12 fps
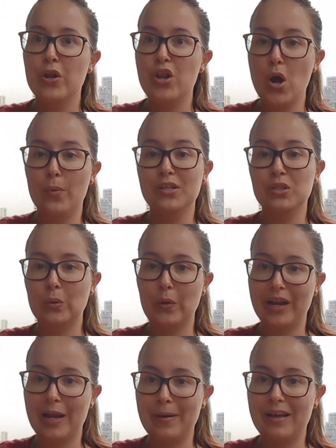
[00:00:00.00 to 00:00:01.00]
No One Is
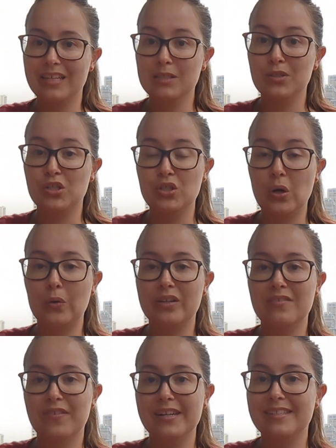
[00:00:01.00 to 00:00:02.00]
Talking About This, which is told
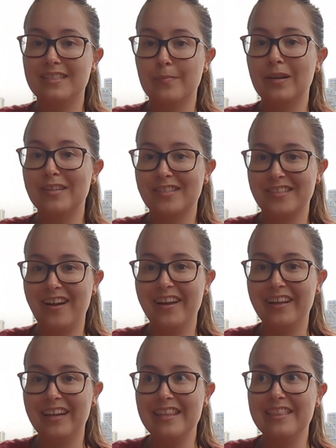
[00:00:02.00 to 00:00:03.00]
in a very similar
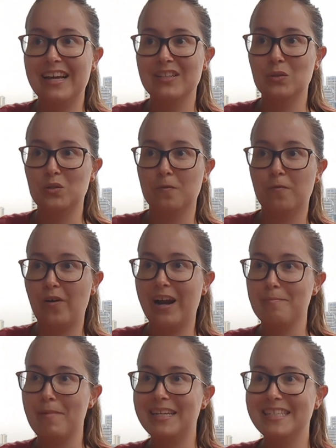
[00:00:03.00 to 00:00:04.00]
style, in that sort of
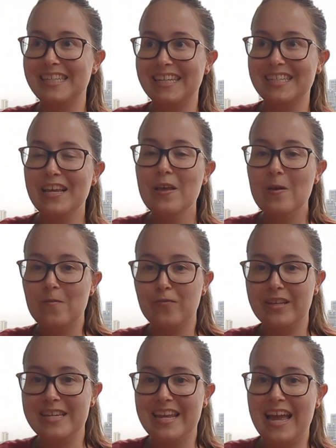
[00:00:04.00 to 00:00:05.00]
fragmented
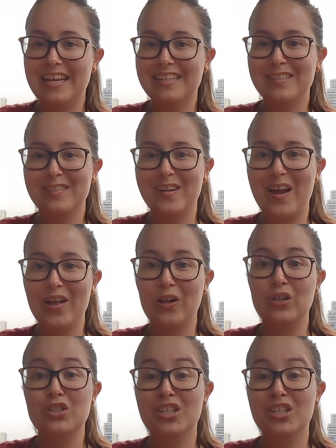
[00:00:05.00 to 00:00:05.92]
vignette style.